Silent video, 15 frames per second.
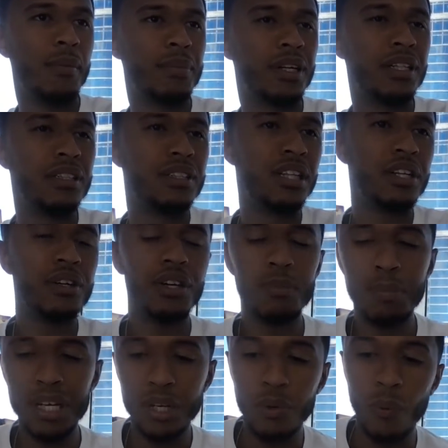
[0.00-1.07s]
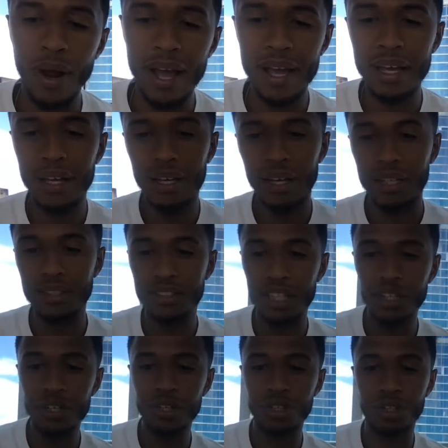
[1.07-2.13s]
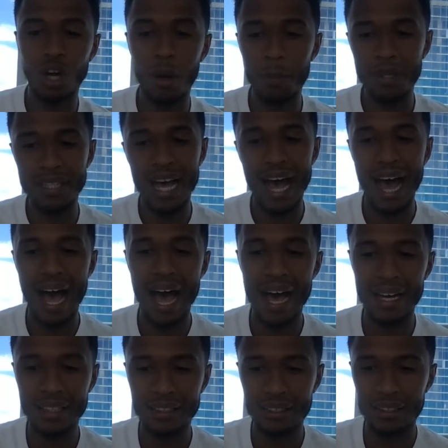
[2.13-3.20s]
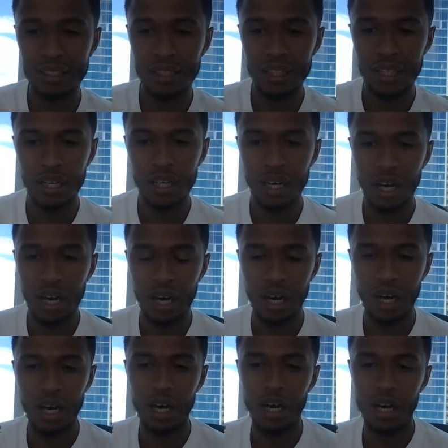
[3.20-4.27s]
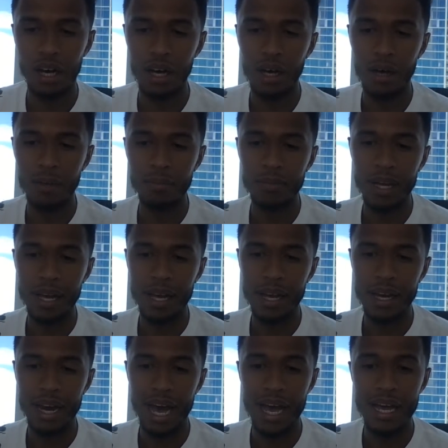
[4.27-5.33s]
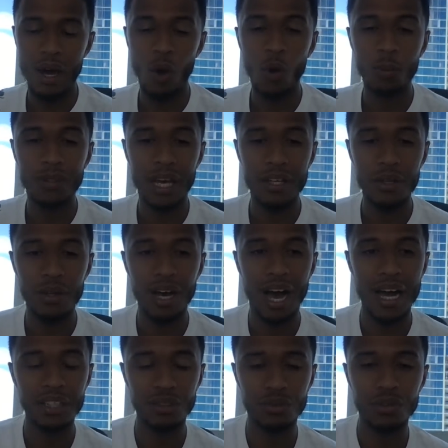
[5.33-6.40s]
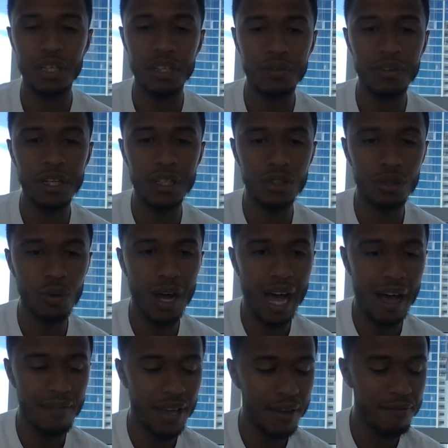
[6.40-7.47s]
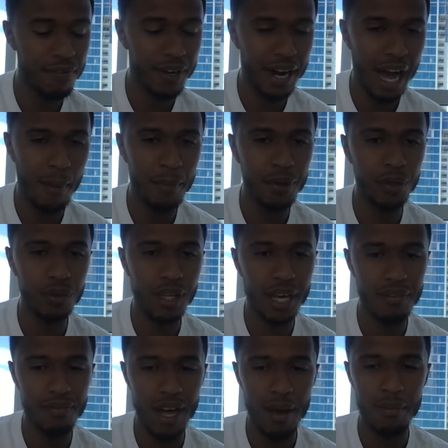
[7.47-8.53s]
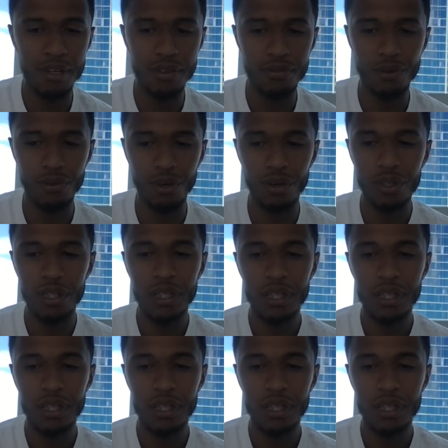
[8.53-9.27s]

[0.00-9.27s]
Continue to be great. Continue to sharpen that axe. And I hope that you guys really, really do have a phenomenal day, family, for real.